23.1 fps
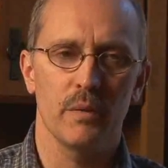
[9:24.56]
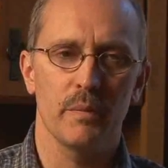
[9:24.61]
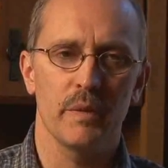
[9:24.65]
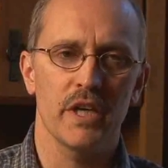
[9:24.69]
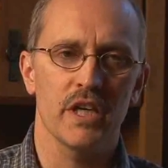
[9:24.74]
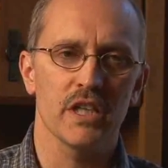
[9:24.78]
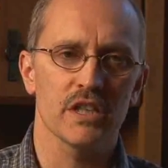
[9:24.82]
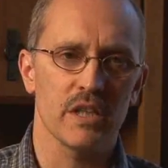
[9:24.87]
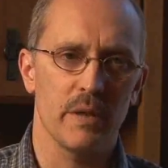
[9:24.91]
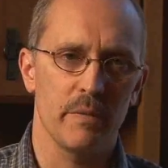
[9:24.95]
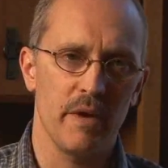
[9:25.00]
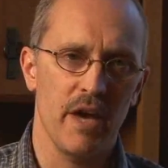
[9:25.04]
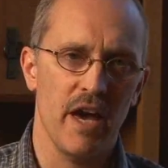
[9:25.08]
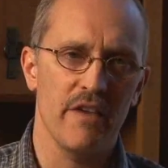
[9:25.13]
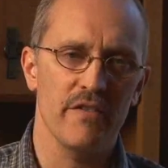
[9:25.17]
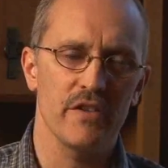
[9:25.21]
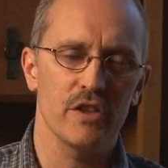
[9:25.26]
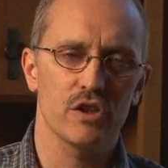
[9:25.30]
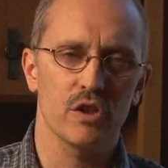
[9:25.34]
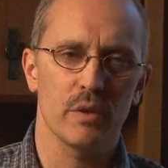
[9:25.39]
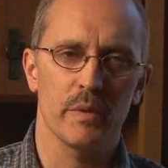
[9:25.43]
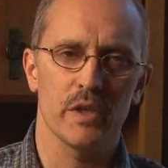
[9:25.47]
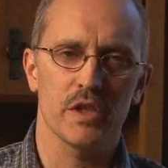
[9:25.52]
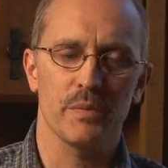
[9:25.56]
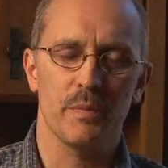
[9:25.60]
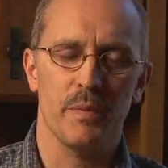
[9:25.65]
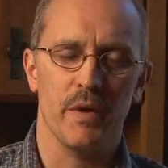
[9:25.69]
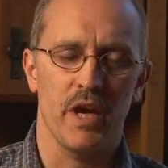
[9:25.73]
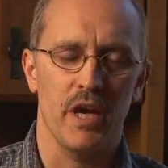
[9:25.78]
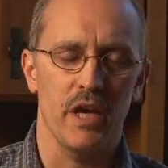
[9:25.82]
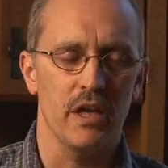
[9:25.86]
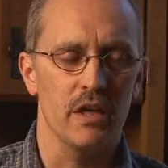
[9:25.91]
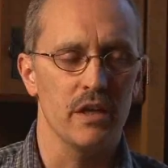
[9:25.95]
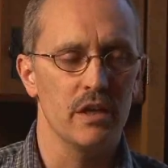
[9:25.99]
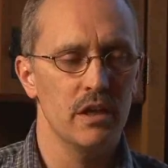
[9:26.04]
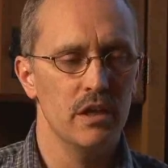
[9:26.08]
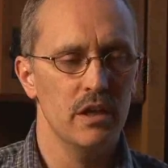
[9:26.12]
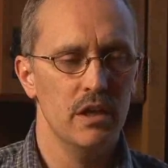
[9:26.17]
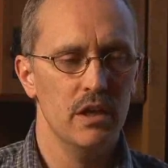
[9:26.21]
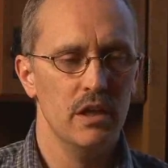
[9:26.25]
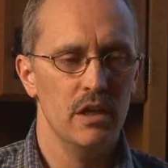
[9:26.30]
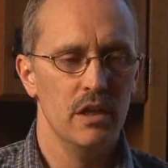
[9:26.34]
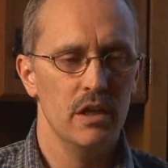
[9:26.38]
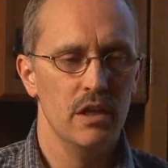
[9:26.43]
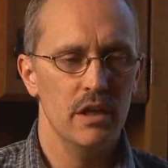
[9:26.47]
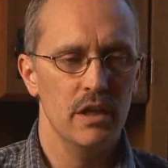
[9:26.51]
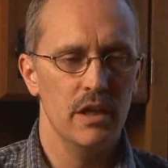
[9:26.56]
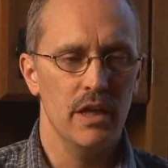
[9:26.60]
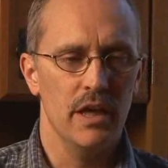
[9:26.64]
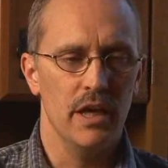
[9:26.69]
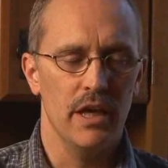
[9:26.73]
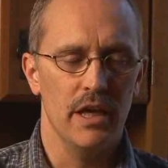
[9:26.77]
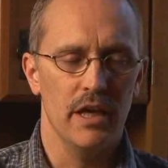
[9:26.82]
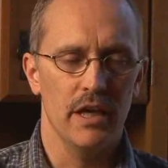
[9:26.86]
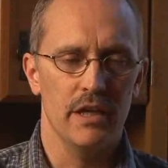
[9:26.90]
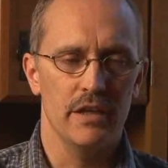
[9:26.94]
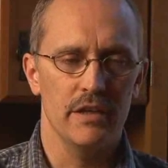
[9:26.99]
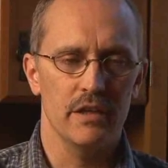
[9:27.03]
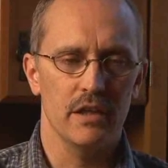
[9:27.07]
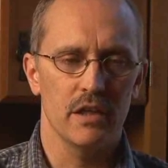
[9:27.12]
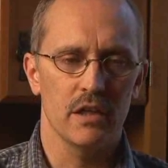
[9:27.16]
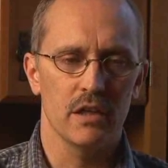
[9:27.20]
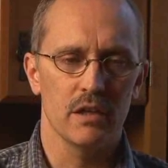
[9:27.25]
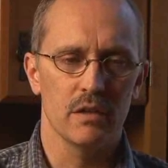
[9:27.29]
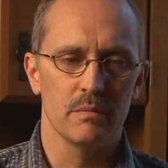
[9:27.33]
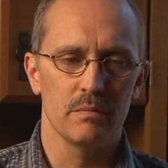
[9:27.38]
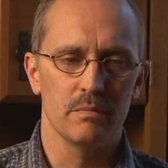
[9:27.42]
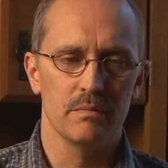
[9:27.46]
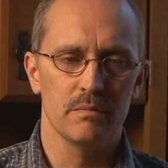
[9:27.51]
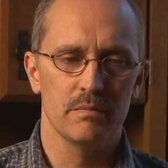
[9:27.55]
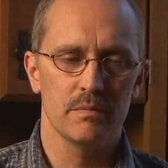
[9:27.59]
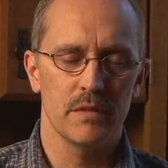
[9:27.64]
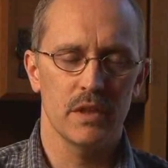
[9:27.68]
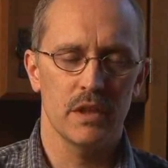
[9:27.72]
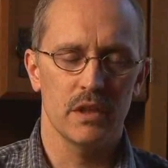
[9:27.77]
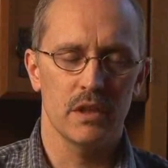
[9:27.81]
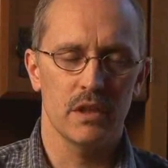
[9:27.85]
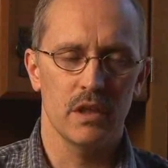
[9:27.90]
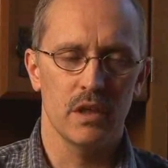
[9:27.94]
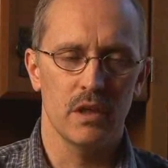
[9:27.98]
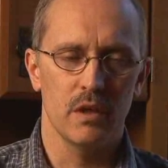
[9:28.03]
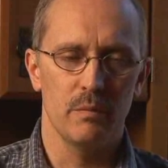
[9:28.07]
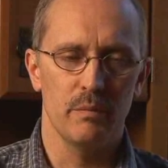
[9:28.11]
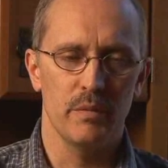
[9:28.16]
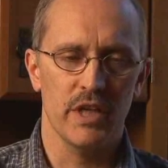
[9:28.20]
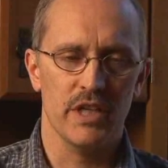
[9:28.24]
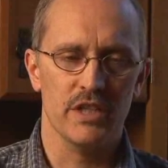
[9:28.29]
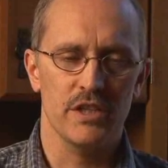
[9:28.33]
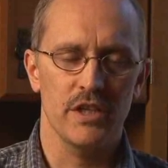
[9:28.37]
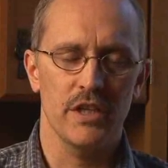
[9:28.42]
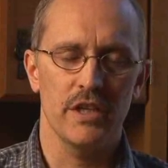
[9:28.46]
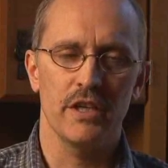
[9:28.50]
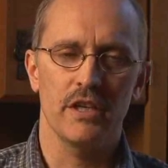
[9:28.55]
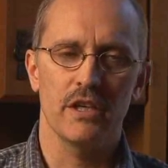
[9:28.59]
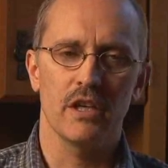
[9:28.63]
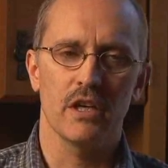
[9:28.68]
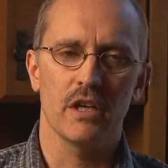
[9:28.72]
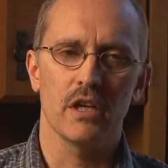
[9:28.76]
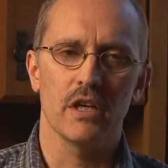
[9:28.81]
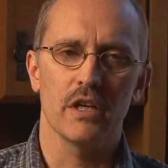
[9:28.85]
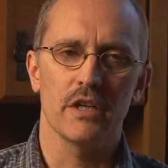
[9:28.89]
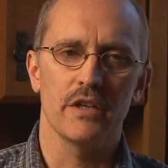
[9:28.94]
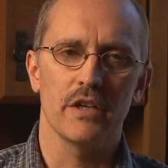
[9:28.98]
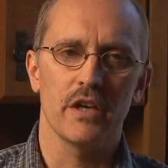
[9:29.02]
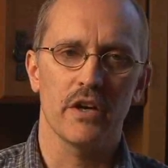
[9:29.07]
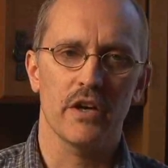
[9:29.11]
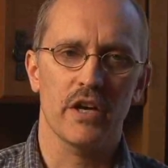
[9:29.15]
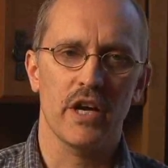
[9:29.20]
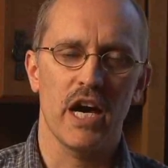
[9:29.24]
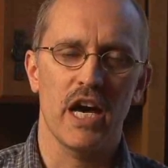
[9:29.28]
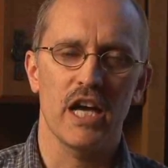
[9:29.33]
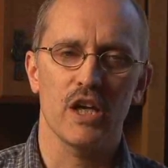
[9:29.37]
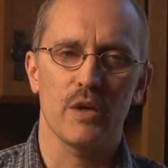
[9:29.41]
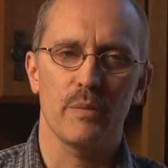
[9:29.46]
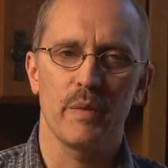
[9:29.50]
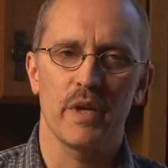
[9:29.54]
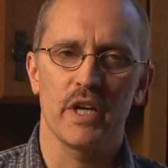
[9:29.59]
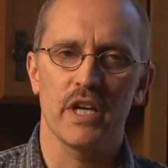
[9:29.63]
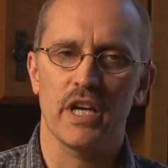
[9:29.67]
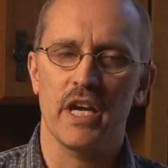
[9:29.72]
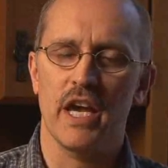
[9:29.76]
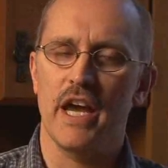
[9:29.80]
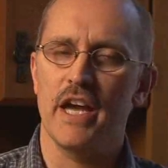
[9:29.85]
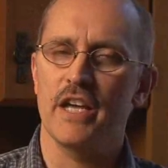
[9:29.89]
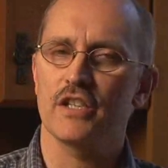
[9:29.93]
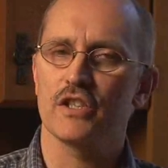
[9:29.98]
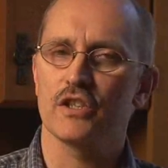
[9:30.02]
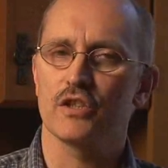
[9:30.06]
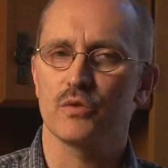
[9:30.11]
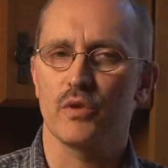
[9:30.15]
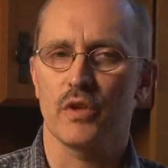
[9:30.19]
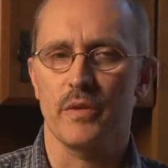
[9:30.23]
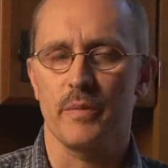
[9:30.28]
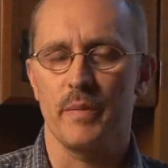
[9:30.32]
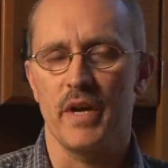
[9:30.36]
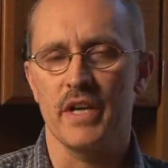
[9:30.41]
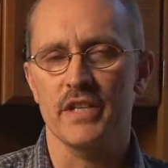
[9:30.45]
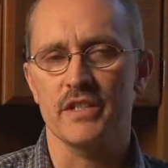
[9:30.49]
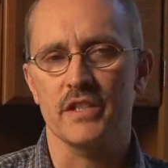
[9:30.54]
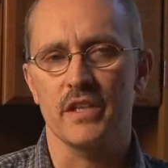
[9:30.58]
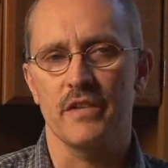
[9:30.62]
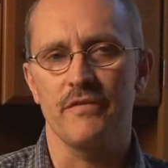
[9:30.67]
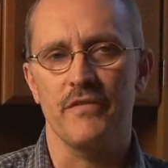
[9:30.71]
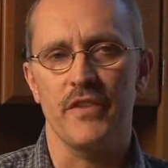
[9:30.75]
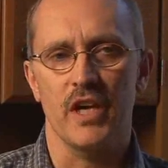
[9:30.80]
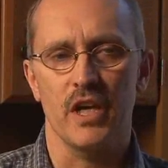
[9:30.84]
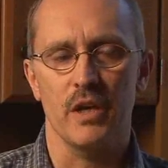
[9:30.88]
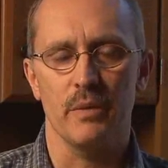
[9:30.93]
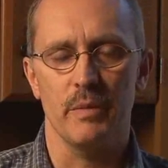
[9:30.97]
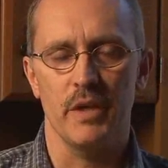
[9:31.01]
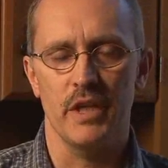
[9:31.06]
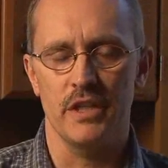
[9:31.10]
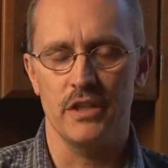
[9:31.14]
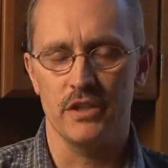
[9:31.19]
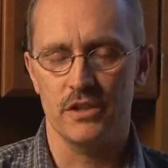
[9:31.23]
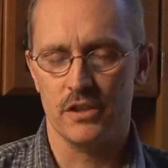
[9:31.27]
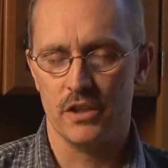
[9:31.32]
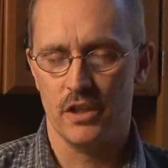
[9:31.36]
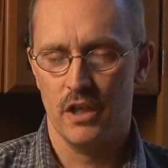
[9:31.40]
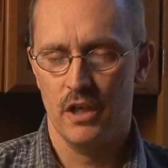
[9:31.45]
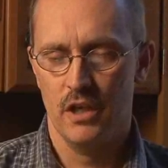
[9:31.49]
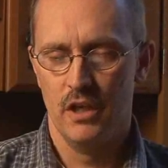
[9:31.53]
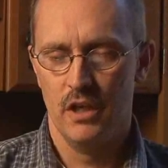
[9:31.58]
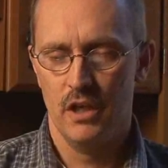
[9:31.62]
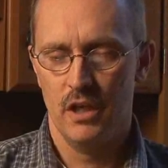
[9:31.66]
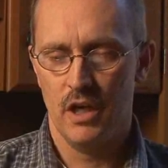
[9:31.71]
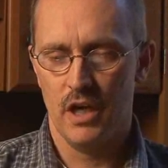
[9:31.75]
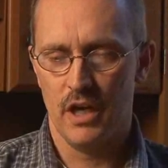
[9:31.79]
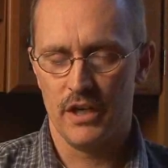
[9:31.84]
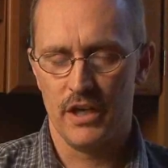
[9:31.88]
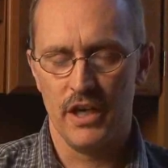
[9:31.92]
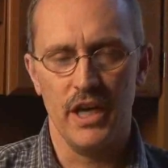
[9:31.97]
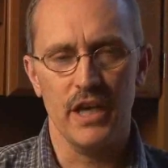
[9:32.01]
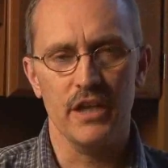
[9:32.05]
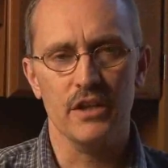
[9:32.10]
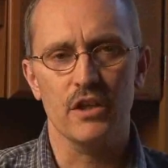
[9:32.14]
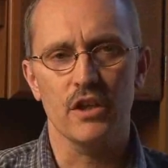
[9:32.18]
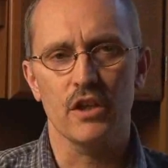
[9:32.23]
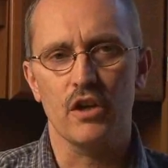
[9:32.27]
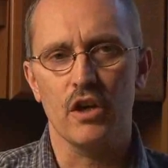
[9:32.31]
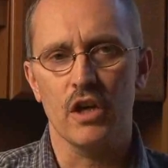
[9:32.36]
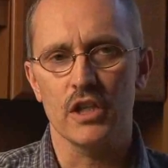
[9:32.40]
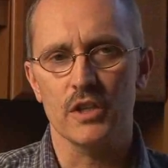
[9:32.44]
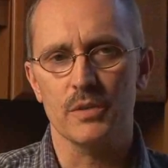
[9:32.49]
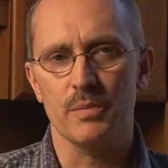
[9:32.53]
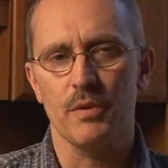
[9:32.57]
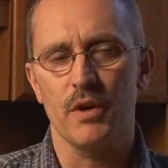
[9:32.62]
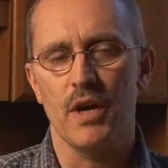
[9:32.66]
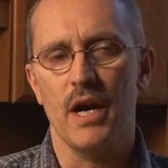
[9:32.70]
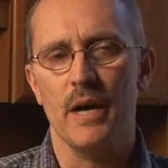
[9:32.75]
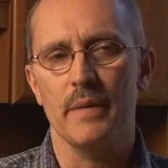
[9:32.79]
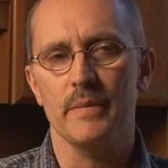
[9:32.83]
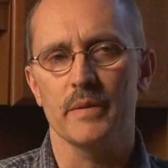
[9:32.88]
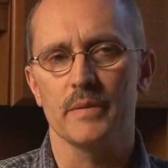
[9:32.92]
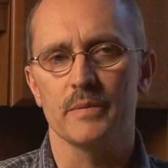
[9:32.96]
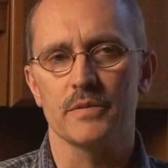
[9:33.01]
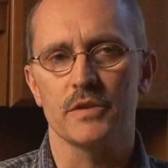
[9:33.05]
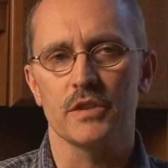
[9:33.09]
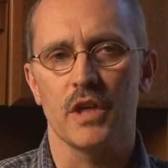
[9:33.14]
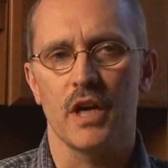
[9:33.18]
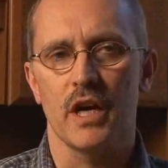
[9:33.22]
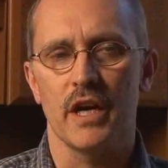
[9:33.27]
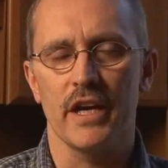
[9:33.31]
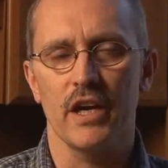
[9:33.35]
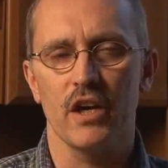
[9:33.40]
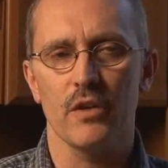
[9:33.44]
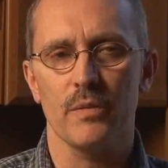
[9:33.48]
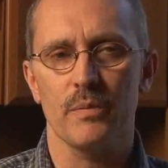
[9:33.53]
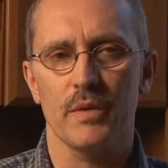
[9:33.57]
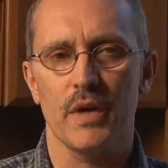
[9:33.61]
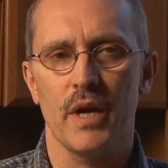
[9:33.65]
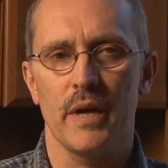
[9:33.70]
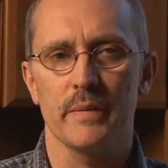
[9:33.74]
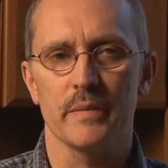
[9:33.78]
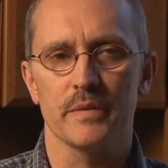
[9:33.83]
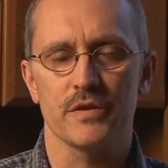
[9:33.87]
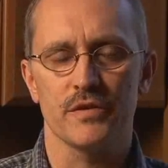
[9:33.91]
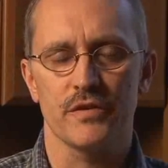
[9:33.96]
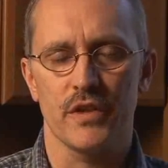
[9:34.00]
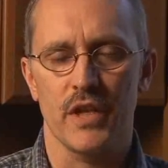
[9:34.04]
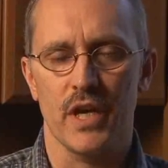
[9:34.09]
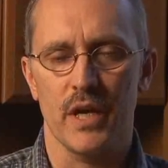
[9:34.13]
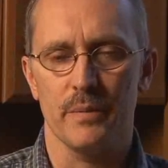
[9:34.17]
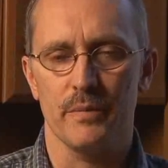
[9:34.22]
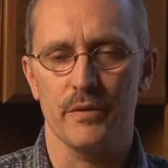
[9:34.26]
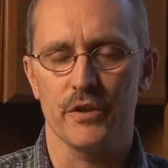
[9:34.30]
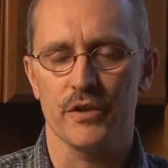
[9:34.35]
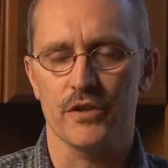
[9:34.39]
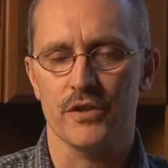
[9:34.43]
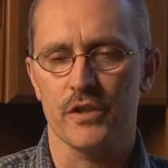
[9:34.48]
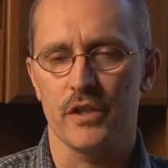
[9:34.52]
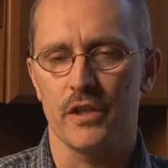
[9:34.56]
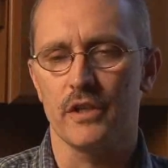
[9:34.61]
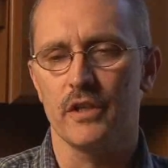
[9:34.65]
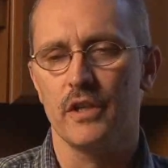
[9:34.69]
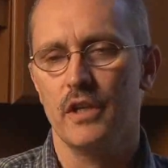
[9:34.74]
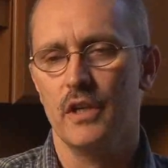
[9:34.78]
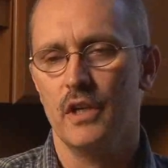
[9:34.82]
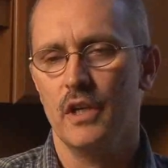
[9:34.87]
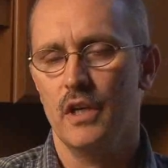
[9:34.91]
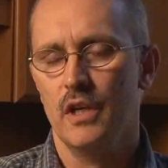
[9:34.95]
because I'm having so much pain. And mixing narcotic medications with methamphetamines, again, could cause problems, health problems for that person,